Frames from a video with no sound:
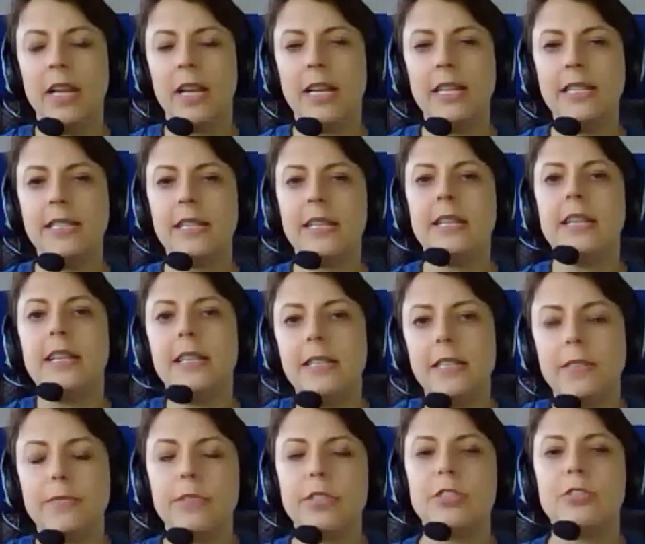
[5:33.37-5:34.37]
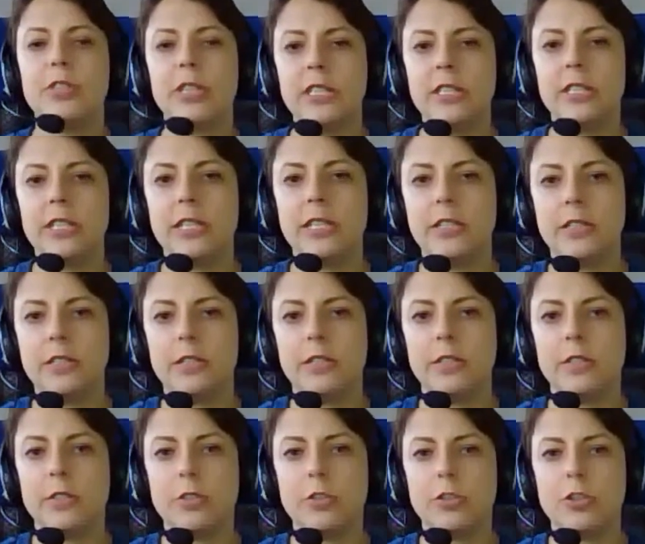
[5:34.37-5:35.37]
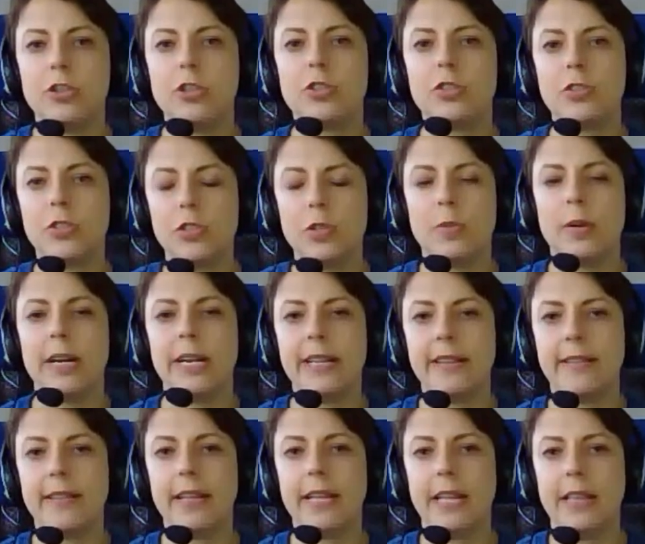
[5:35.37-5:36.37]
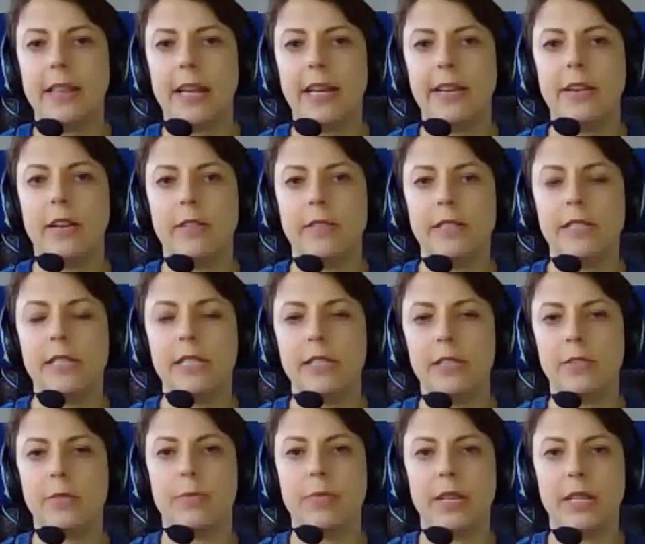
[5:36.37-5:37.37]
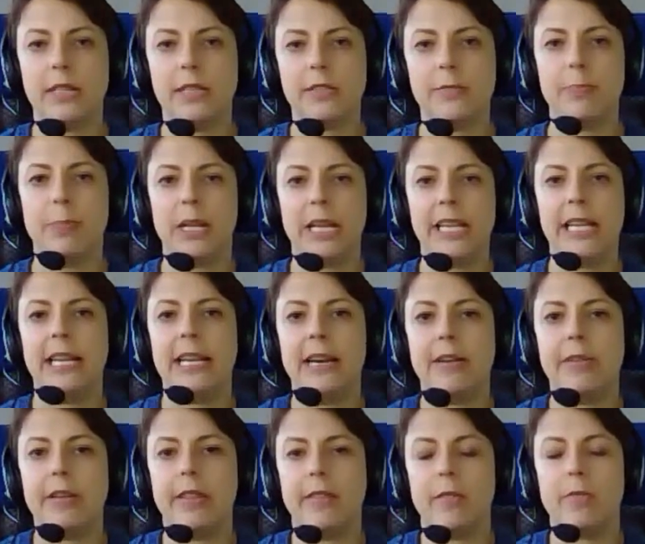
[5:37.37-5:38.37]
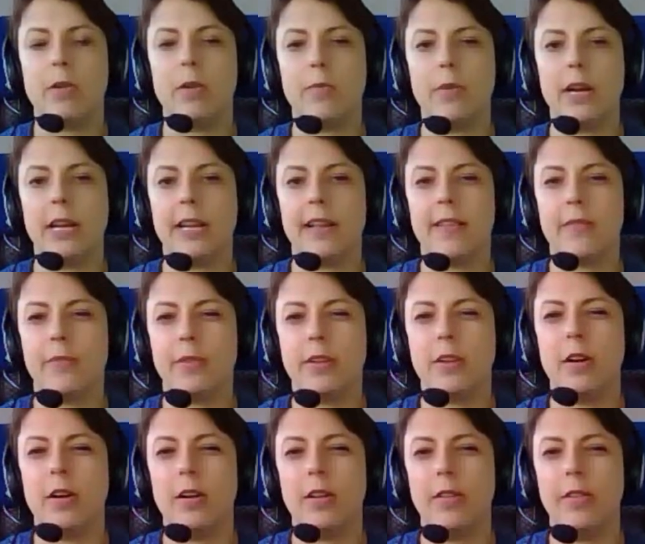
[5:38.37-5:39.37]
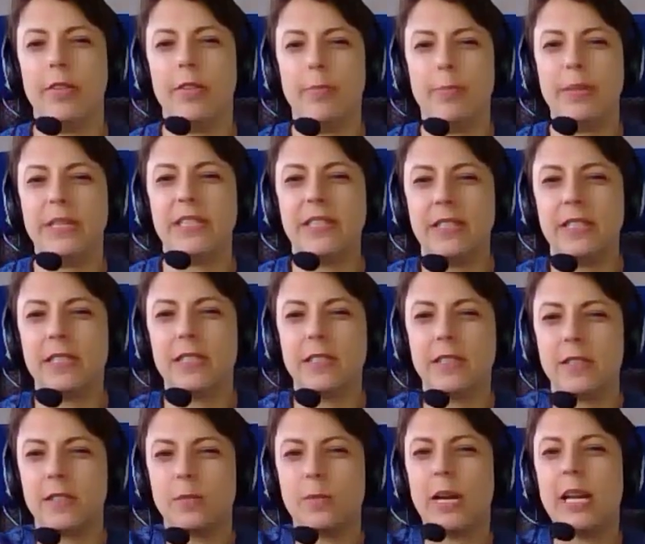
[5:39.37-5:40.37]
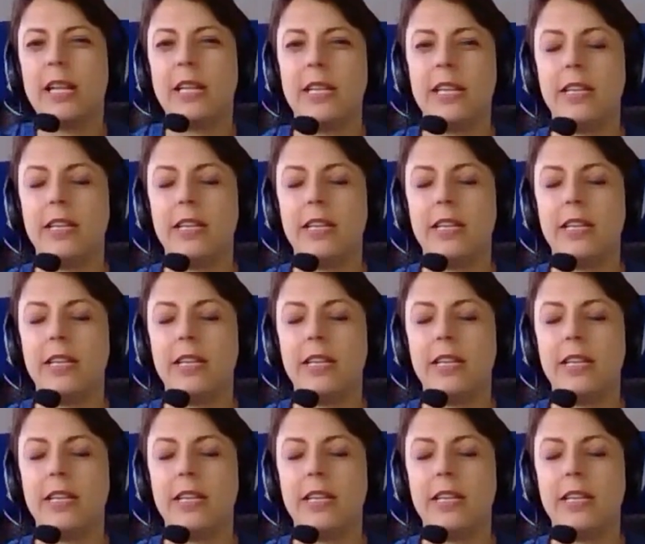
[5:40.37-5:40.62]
And is it restricted just to IT then, or is this something that's bleeding out into what I guess we'd call the business as well?